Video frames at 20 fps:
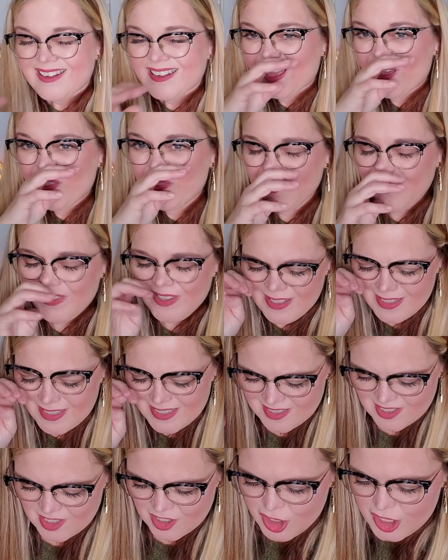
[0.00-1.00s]
now
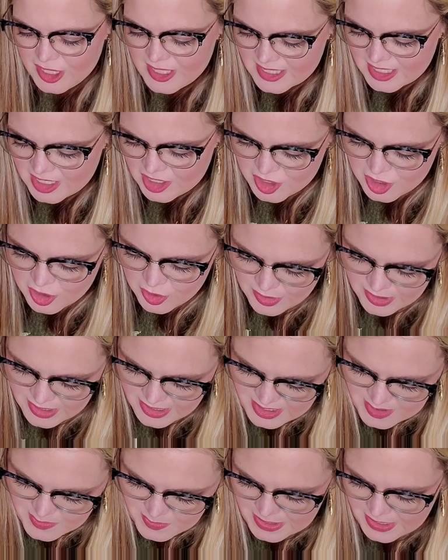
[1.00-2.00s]
this just
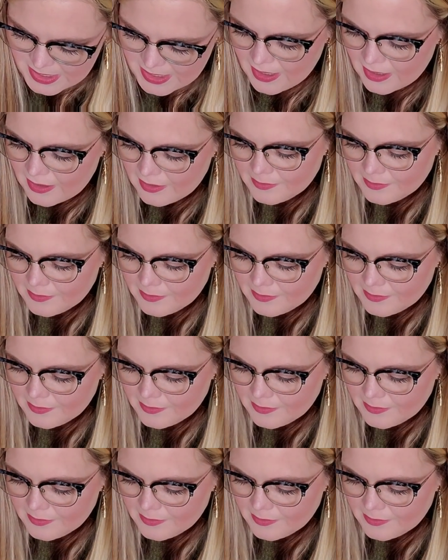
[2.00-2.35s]
intrigued me.